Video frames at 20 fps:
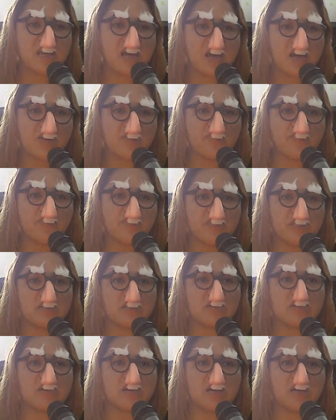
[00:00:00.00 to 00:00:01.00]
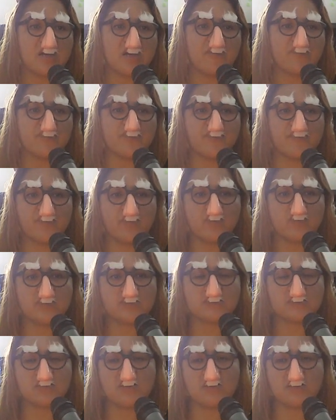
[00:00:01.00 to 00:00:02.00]
have here, I have to
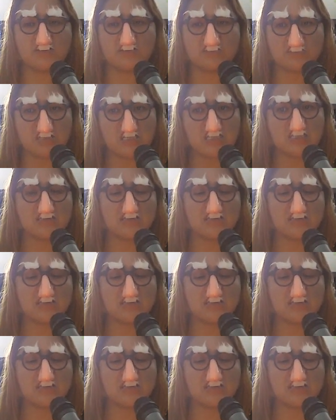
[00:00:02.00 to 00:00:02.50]
focus on three